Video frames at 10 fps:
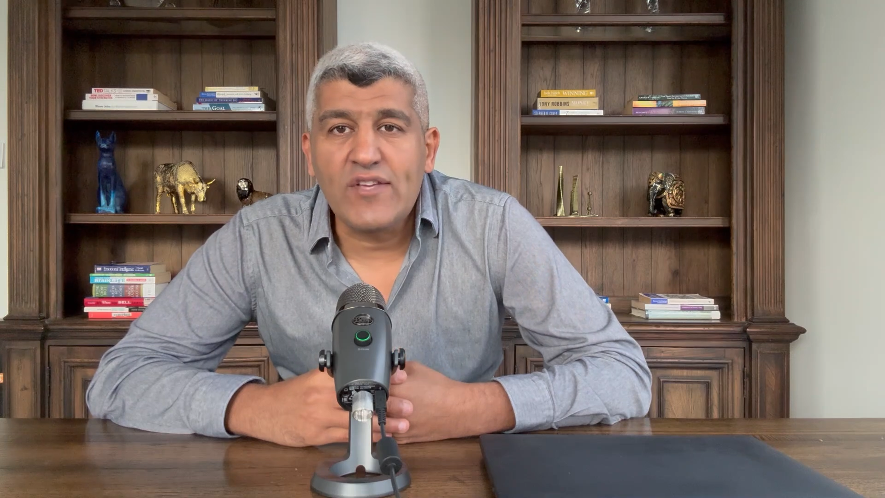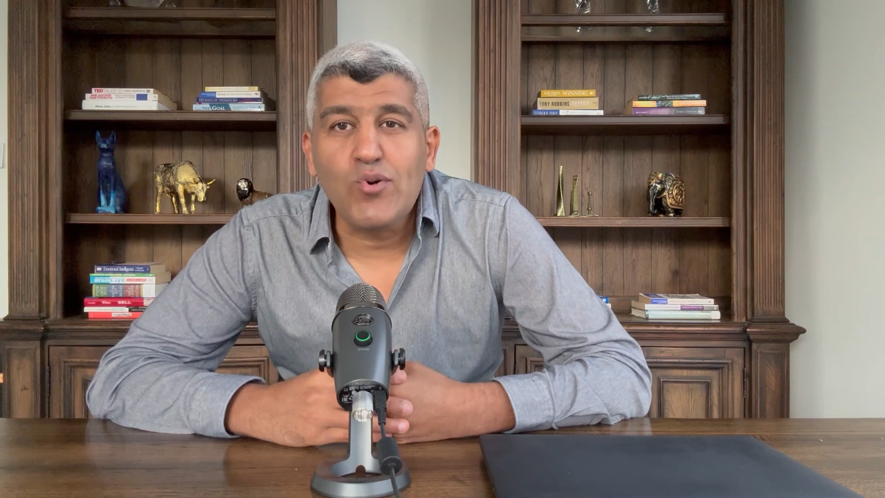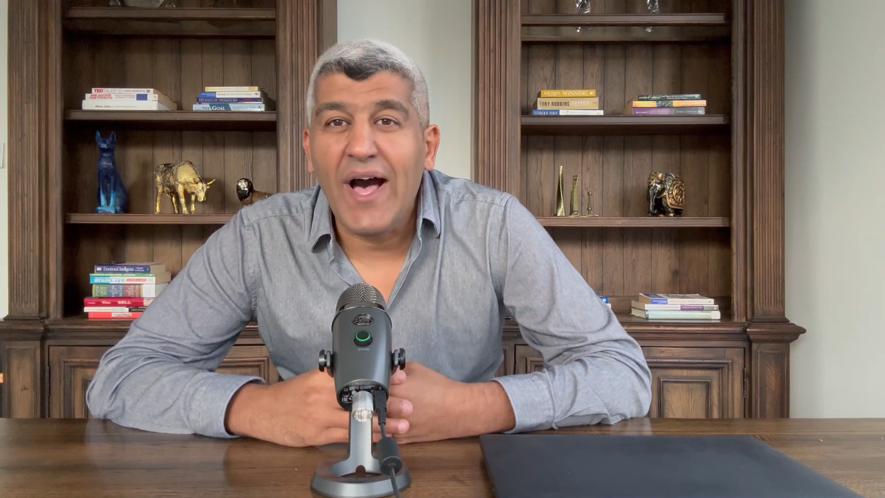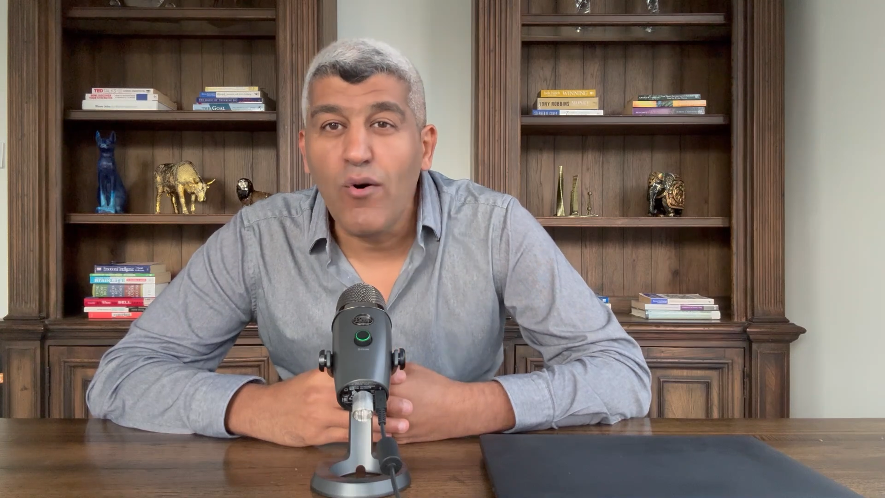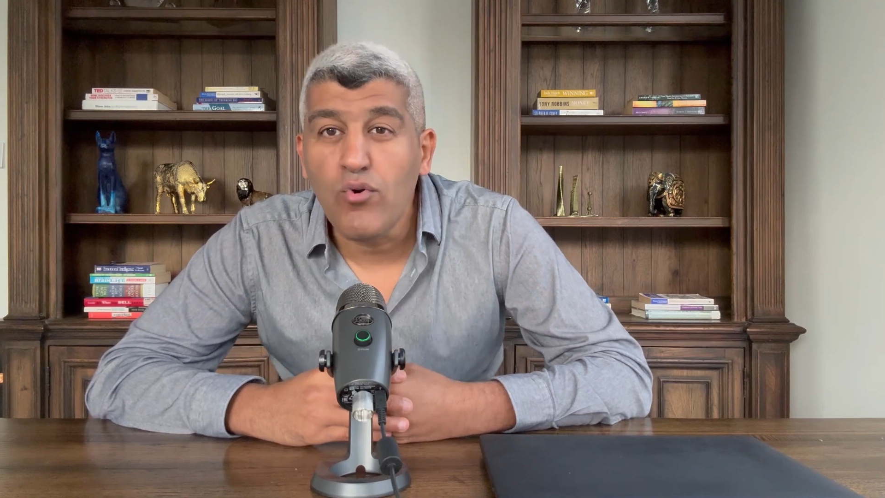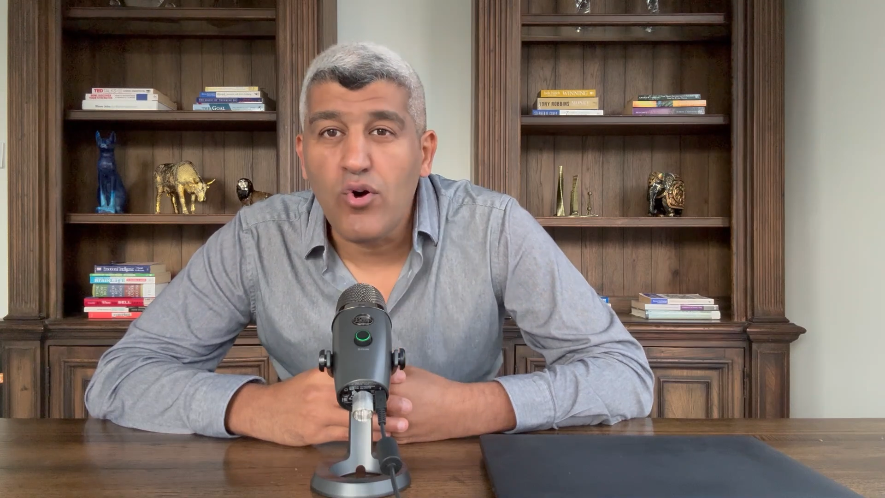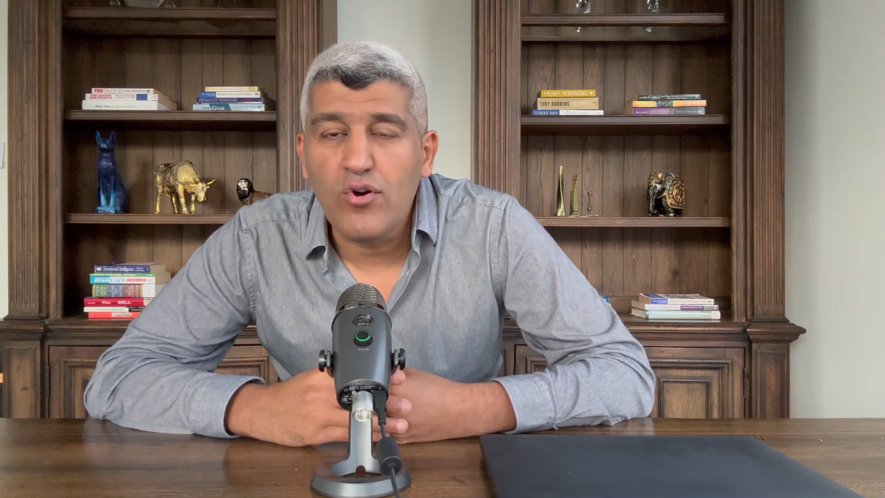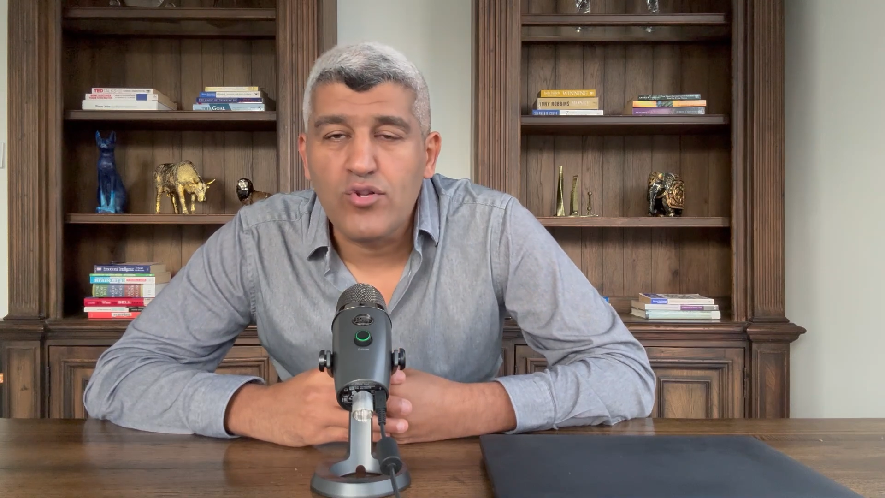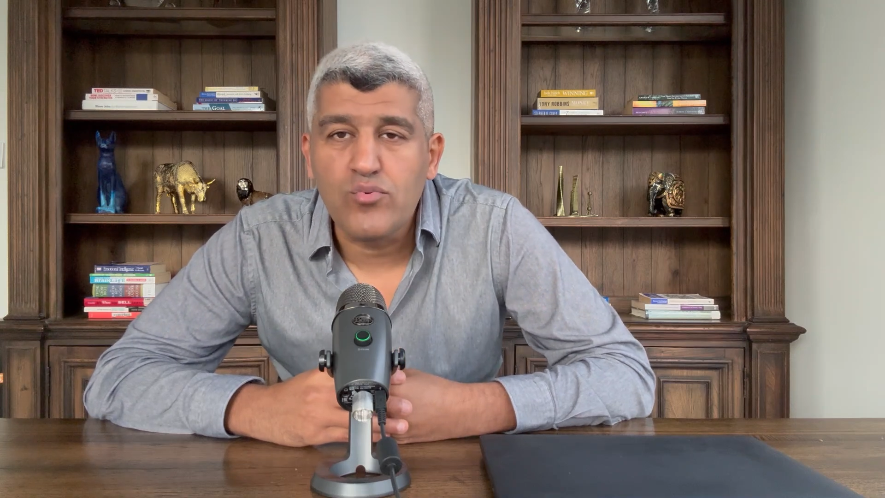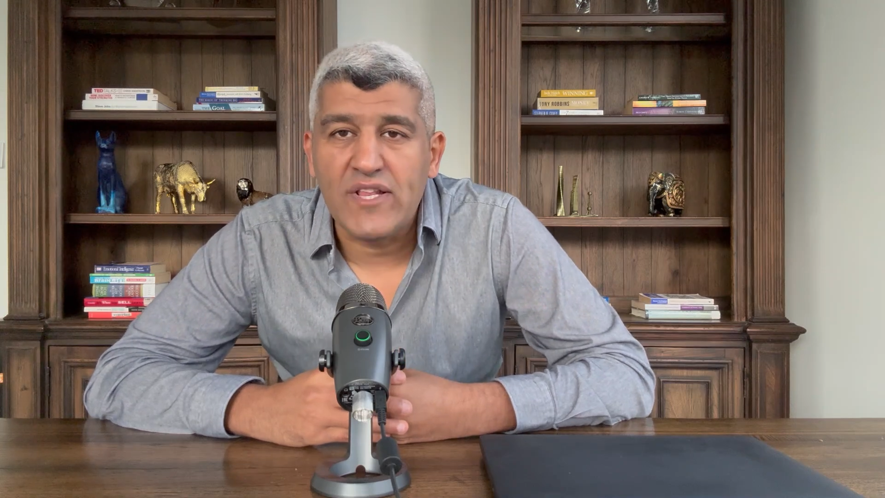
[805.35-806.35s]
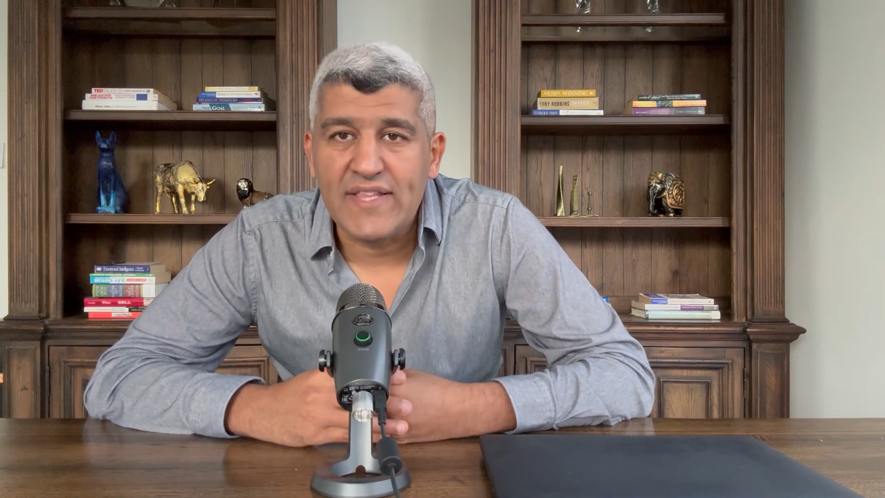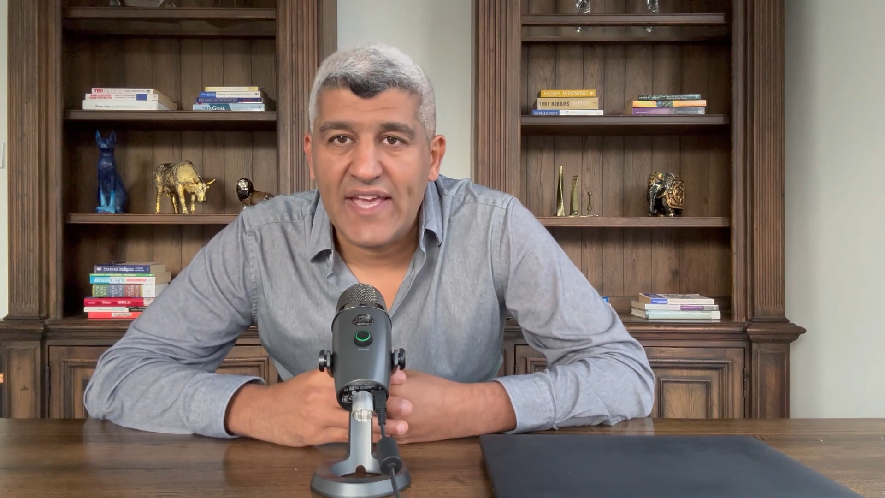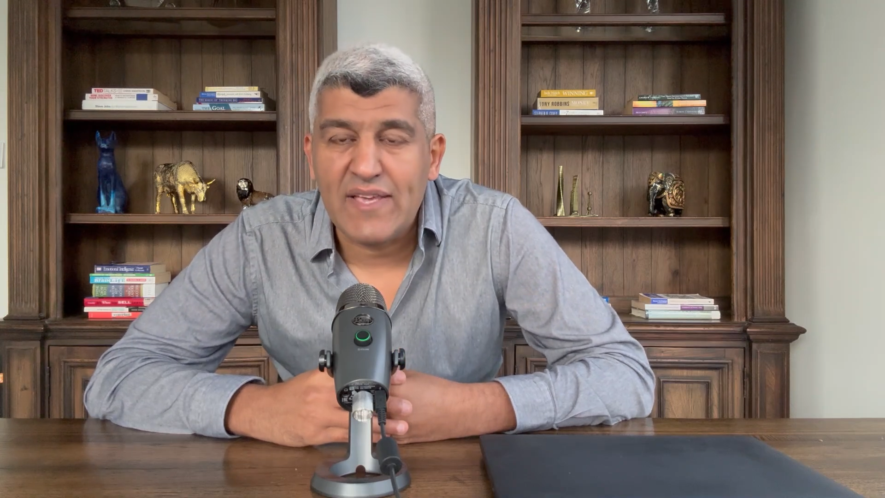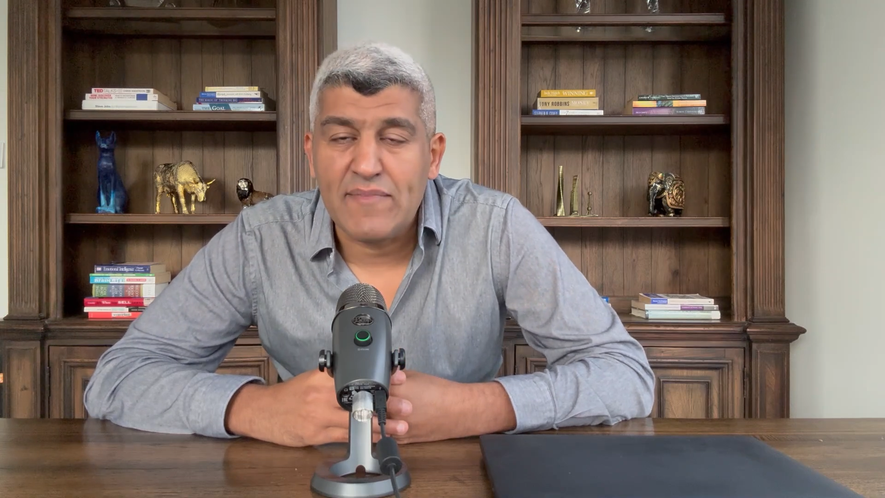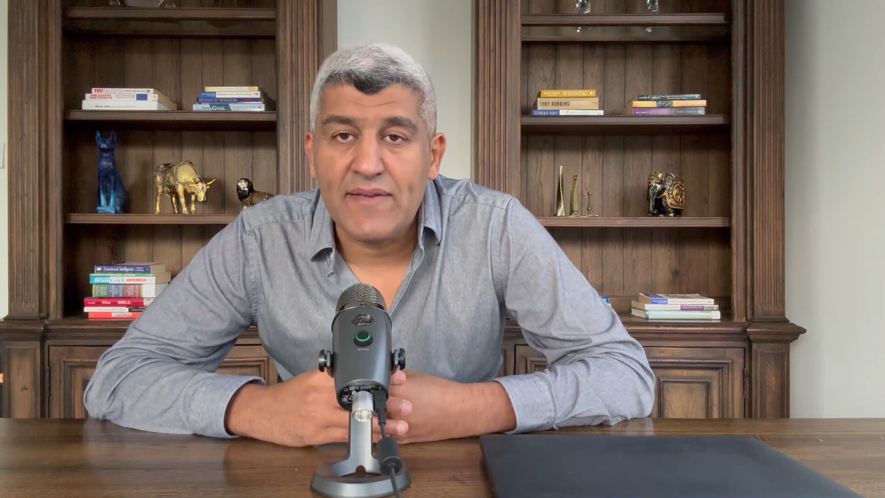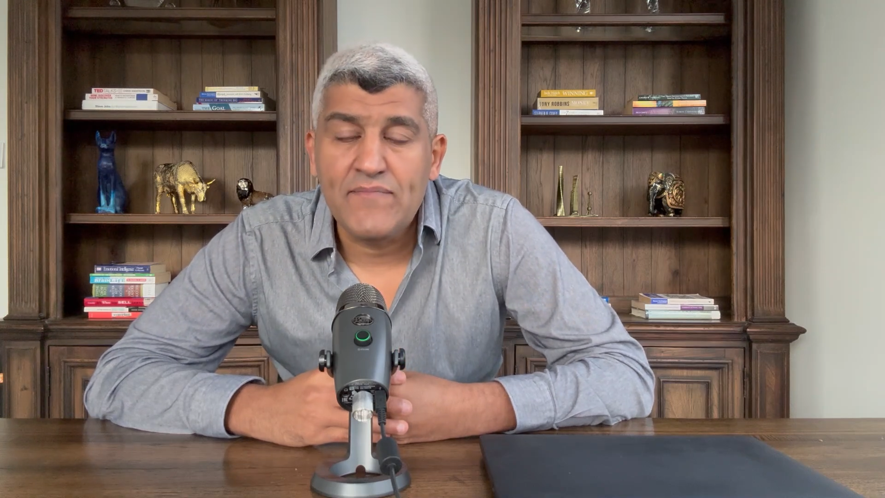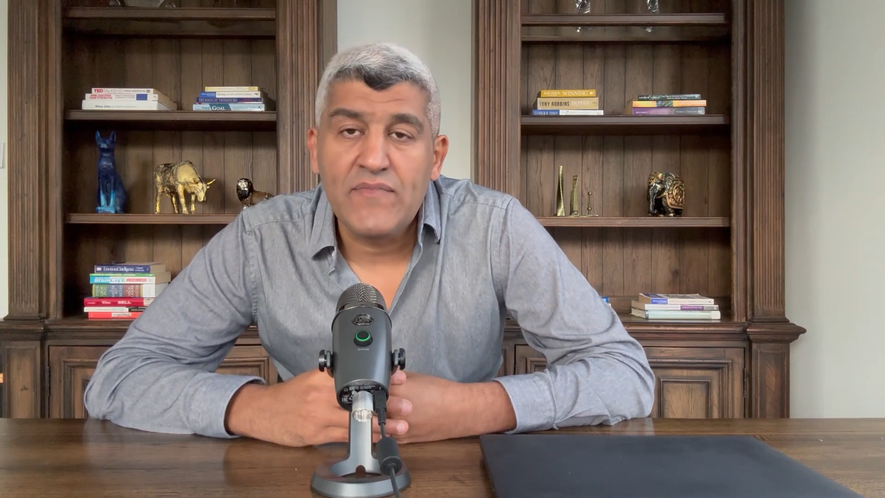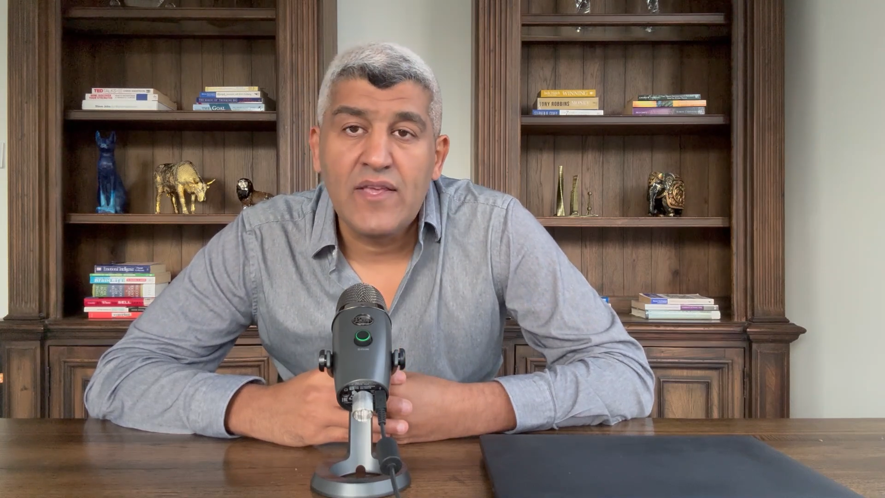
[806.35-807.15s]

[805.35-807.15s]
okay, so how long it will take me?